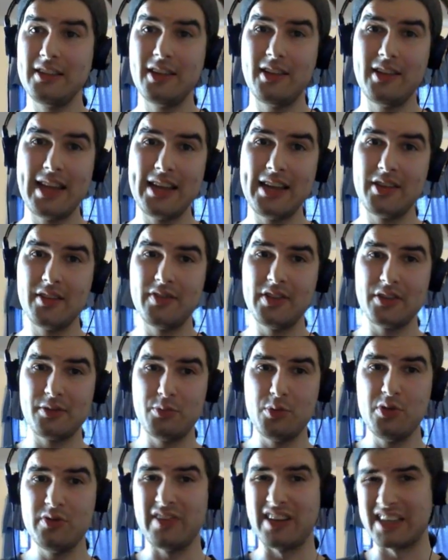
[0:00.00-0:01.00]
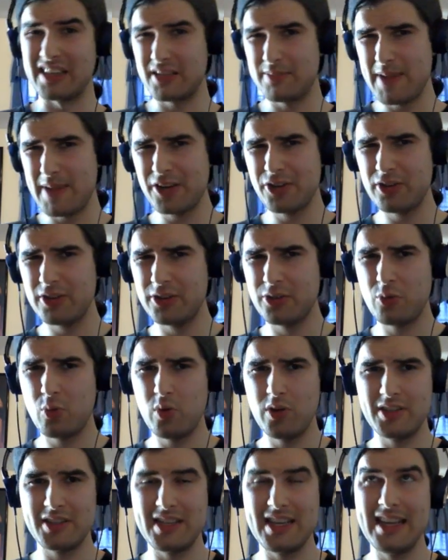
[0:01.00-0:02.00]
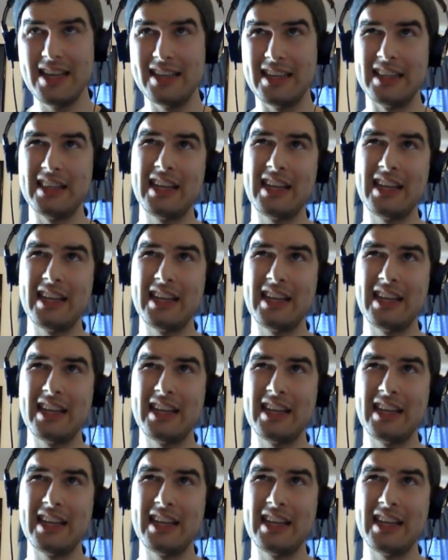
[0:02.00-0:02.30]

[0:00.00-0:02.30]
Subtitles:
the length of this movie, especially towards the end.